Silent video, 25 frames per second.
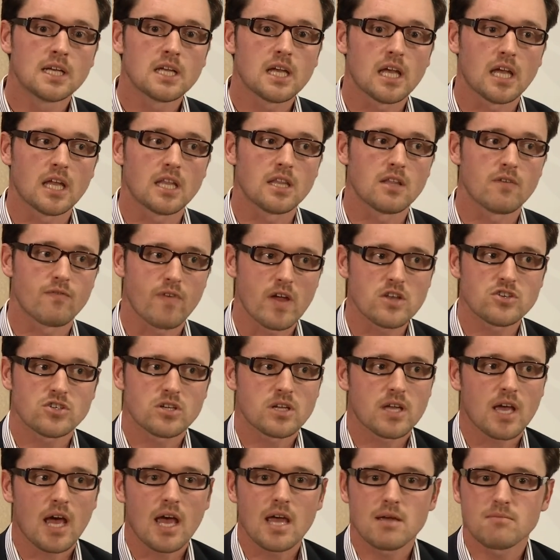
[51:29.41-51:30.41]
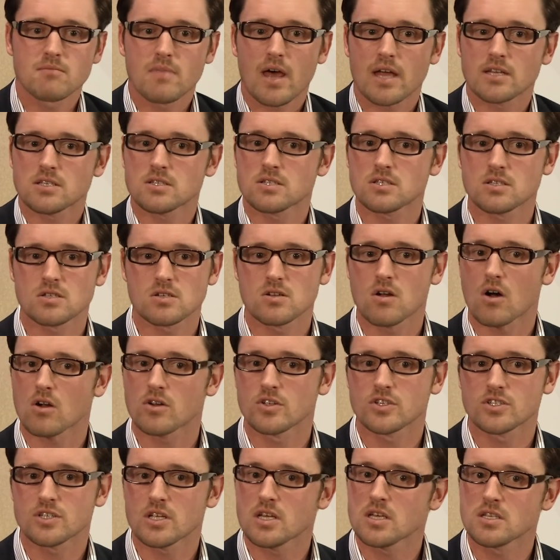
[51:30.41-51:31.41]
In the venture game, that's not
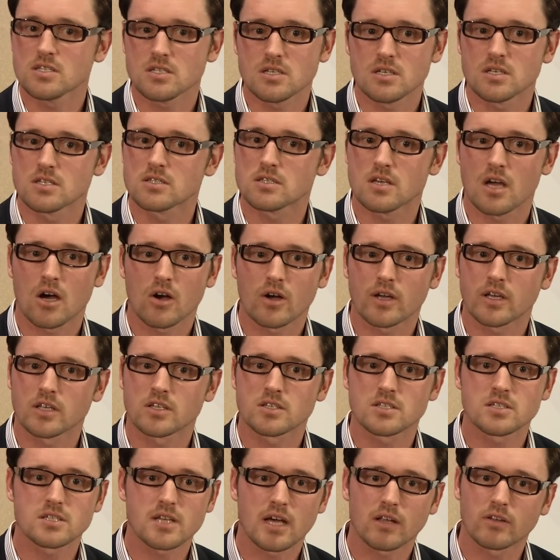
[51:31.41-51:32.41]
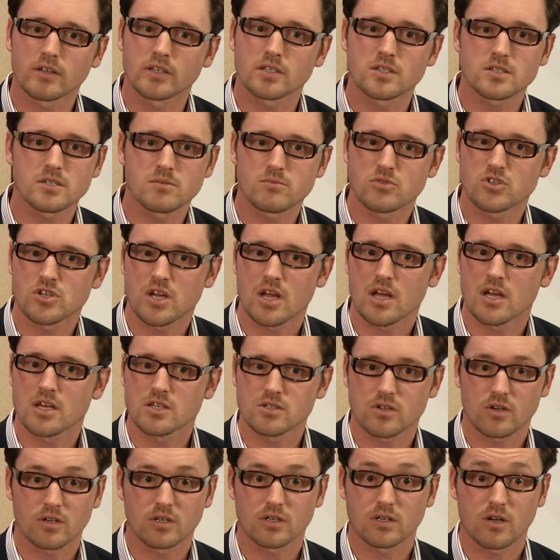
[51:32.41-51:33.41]
as easy as going and selling some shares
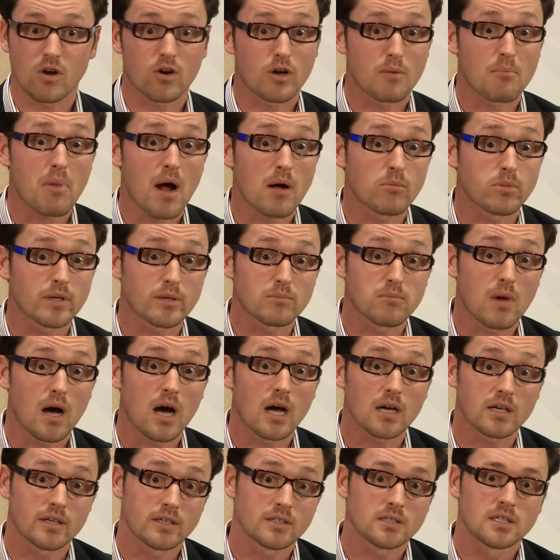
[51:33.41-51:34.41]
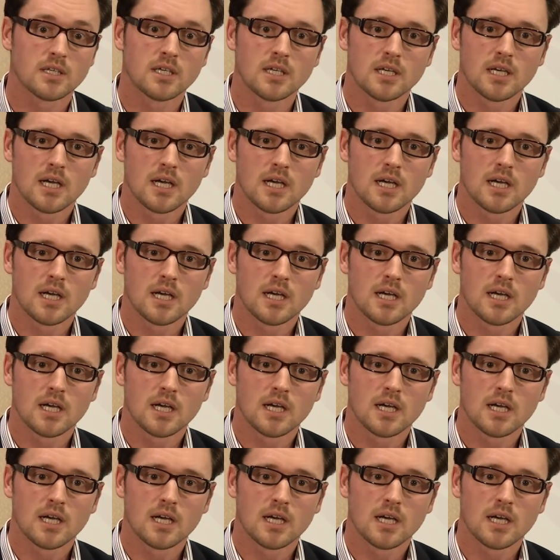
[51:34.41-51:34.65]
on a on a public market.